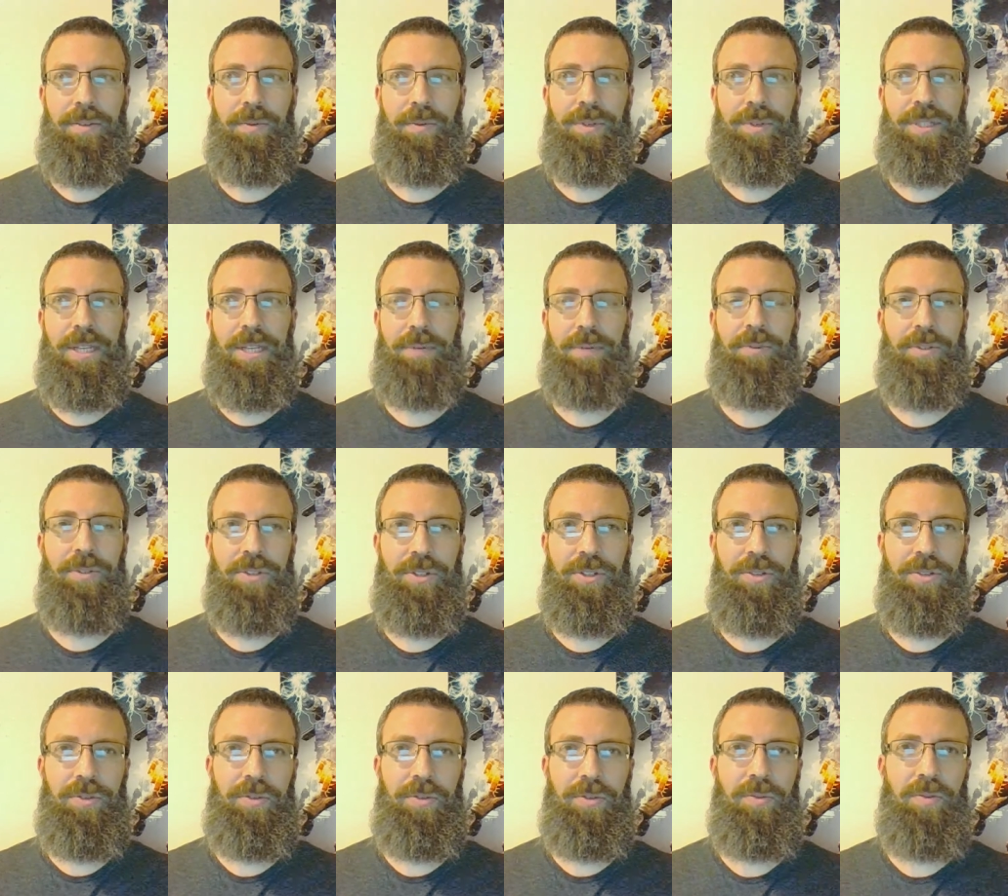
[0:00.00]
was able
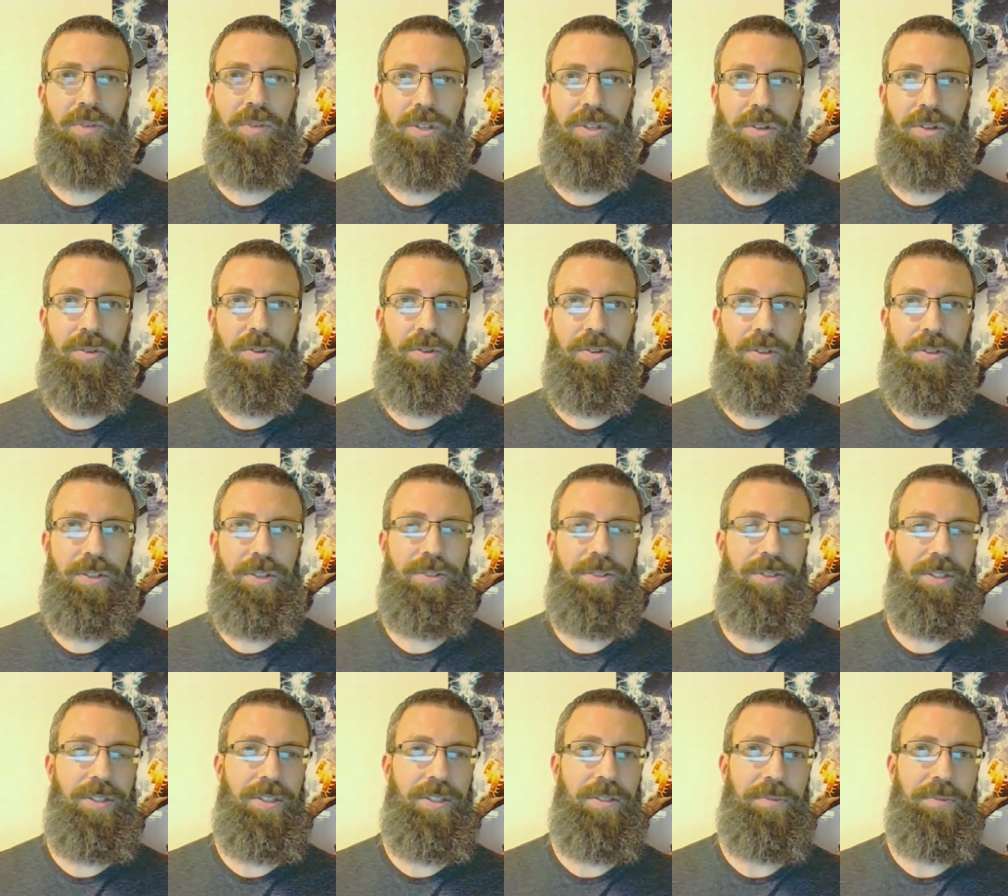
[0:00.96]
to record
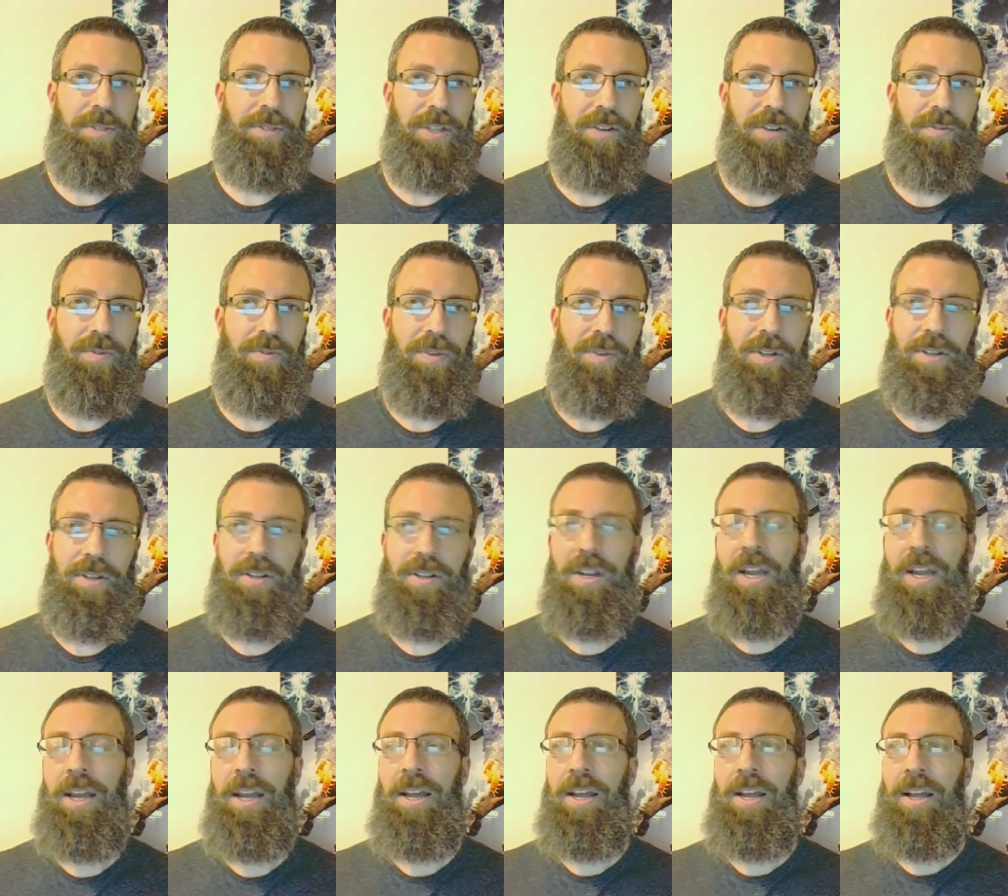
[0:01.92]
using some software
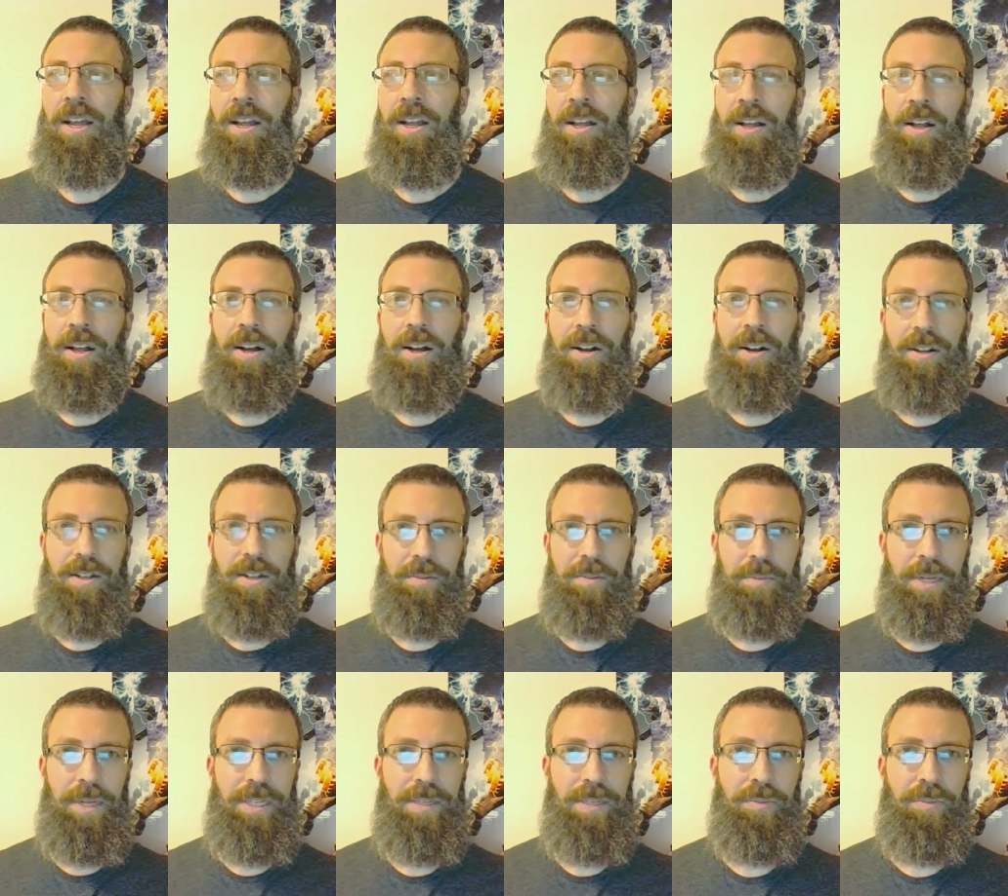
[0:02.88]
on
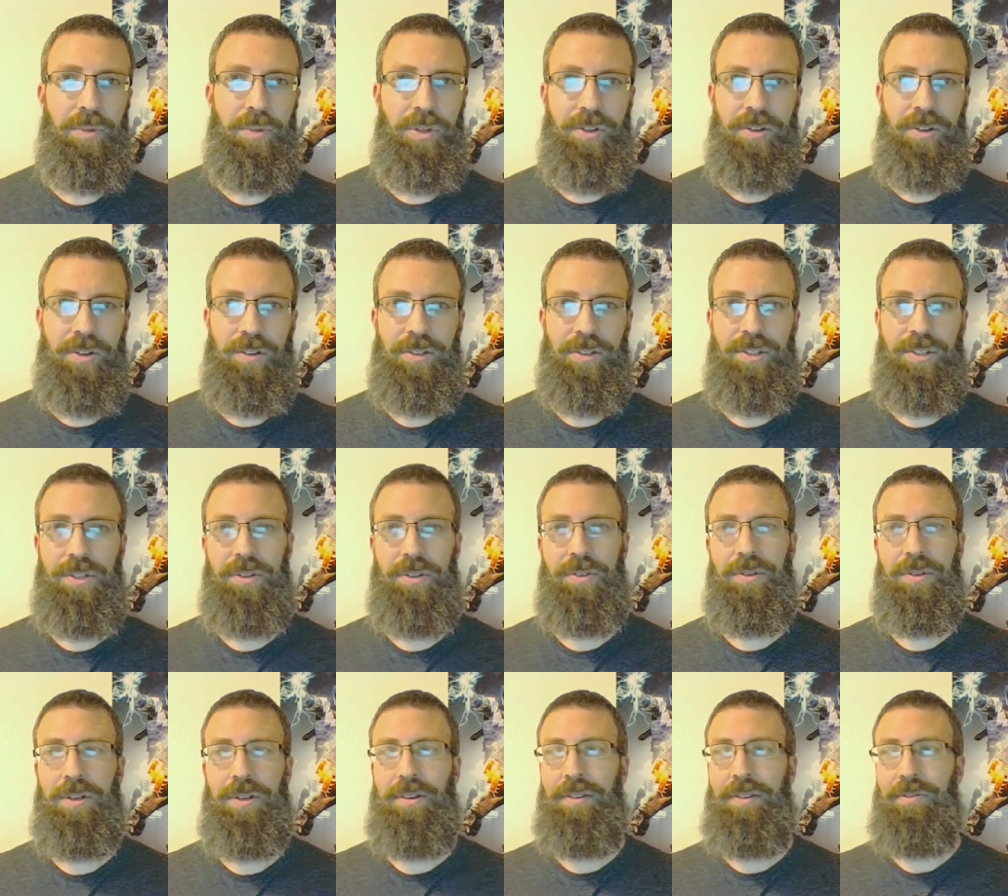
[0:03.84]
my computer,
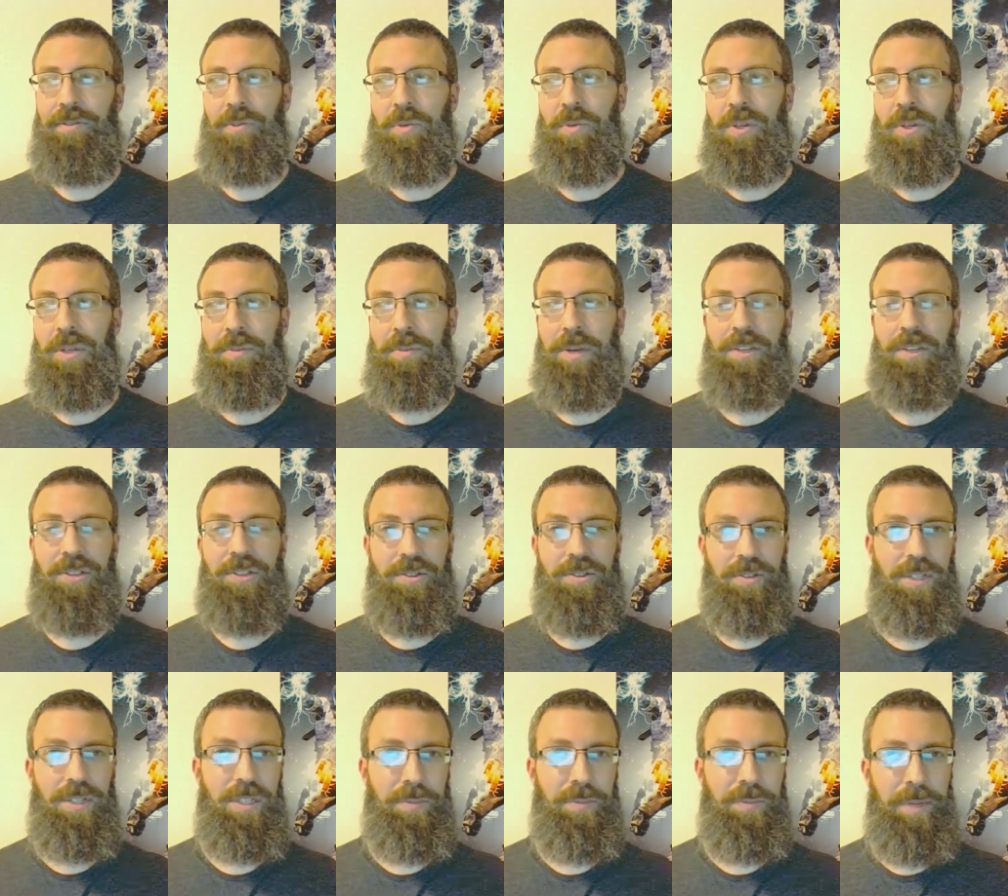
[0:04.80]
so I don't have to worry about
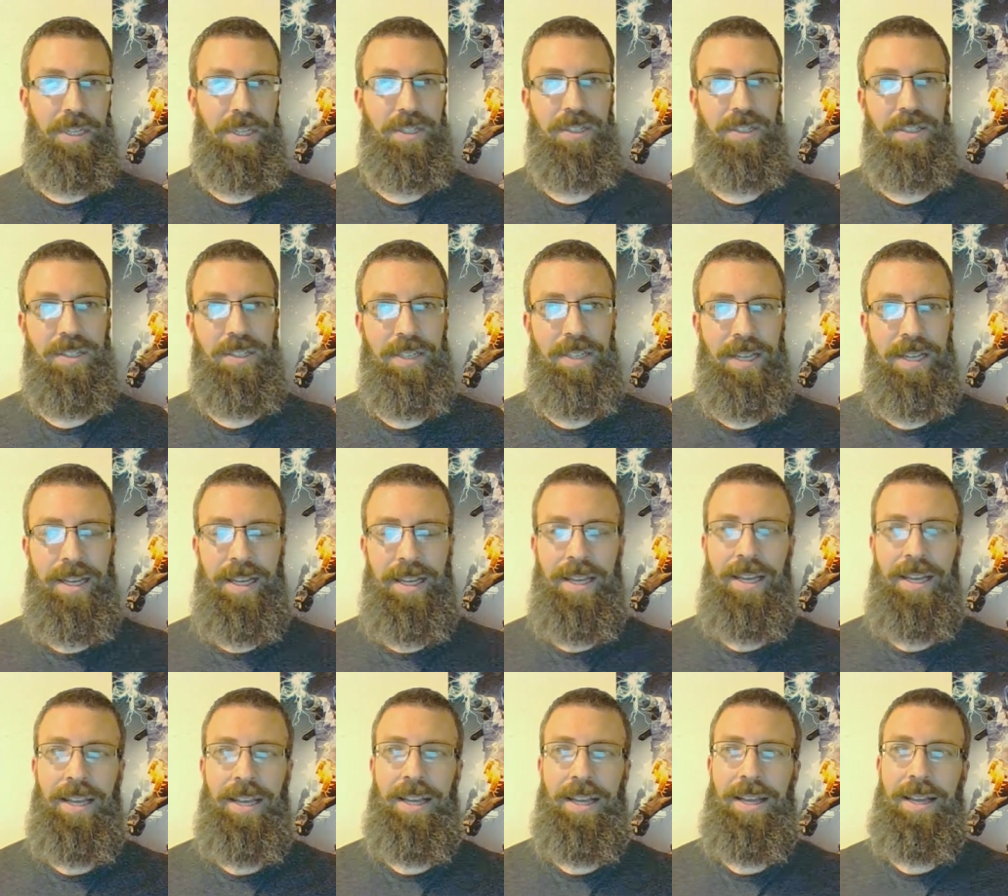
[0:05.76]
storage space,
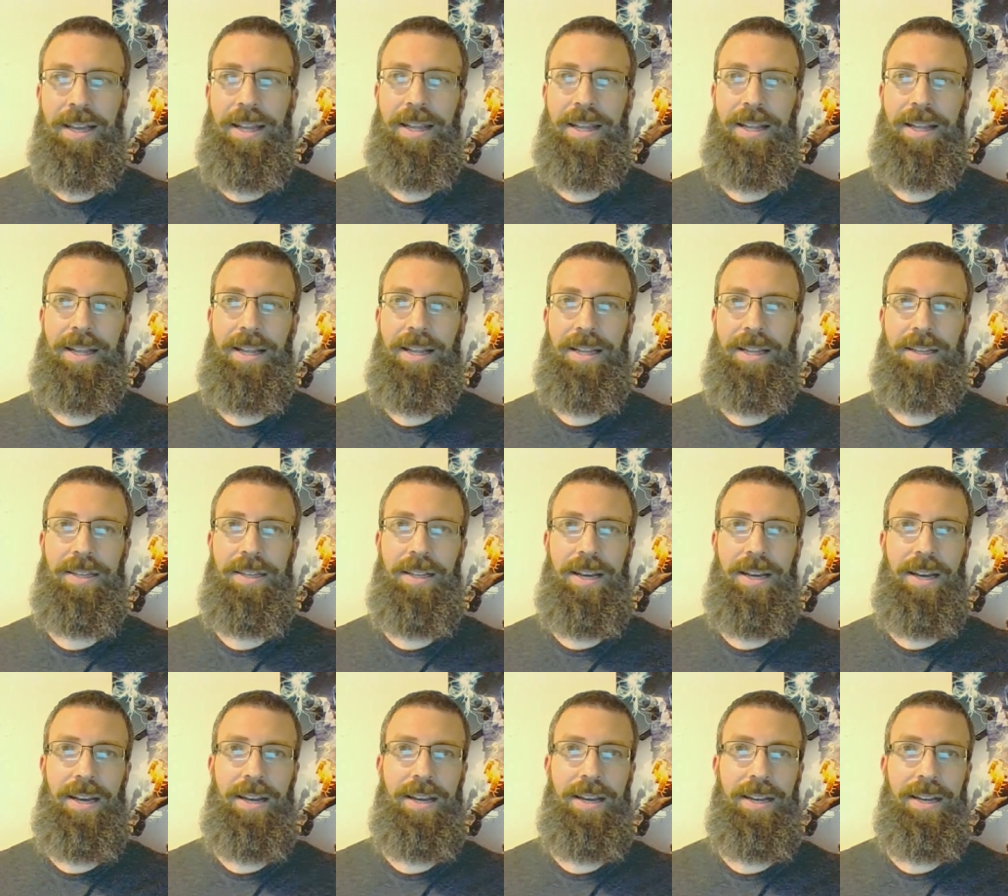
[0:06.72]
and
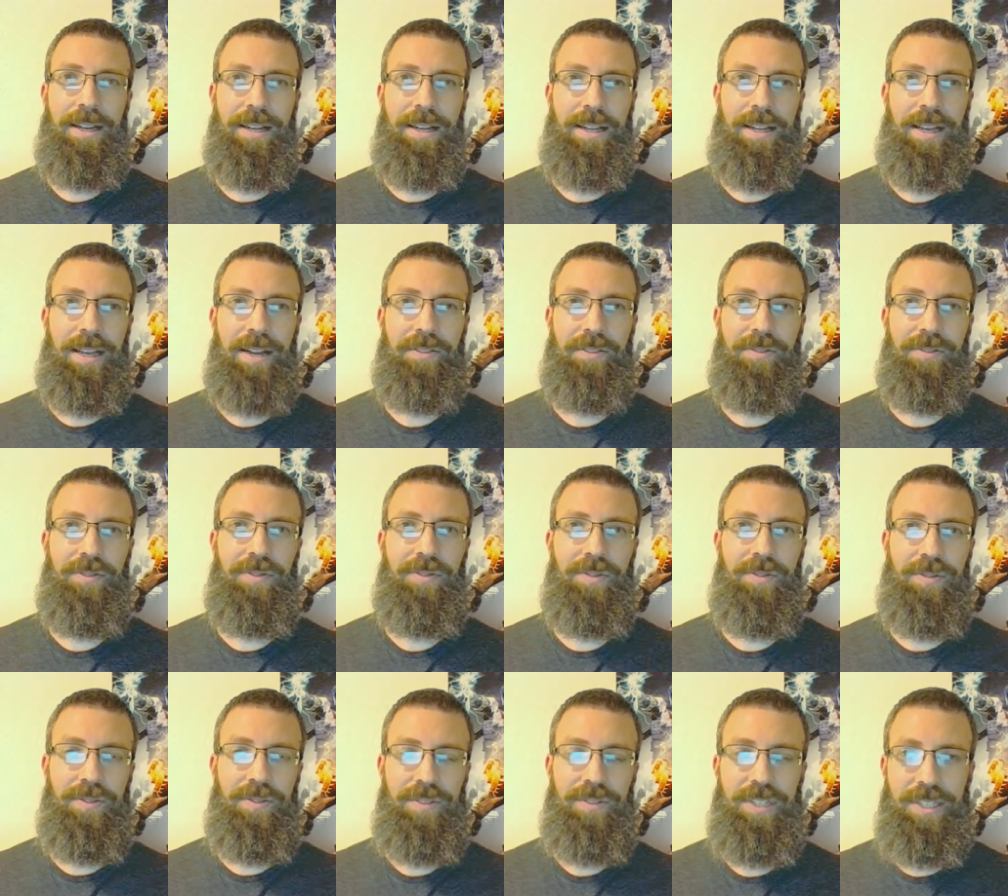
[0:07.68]
I have
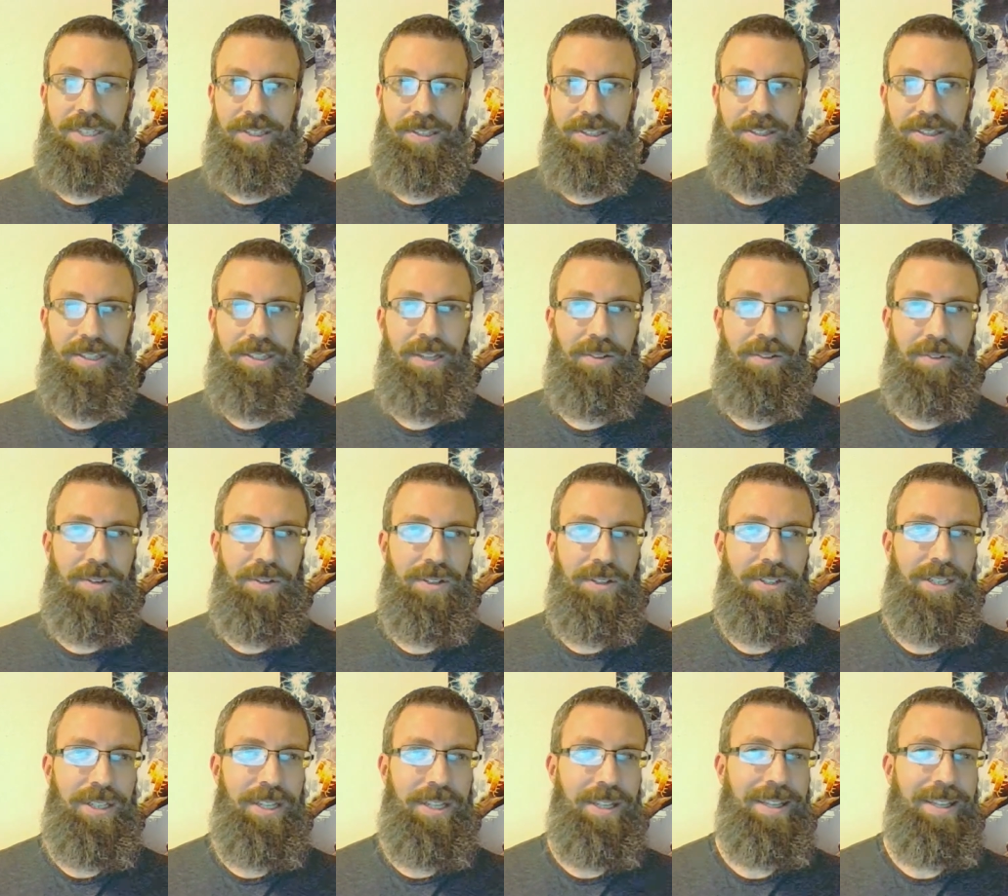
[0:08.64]
decent sound
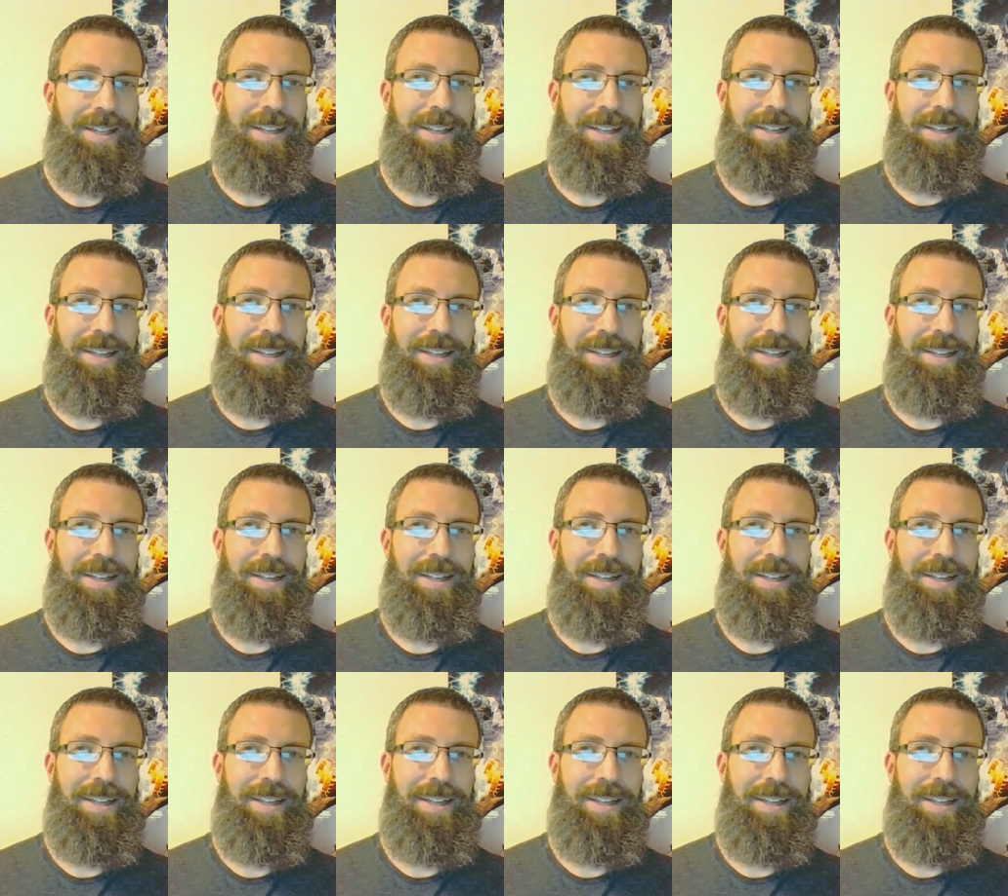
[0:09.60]
quality.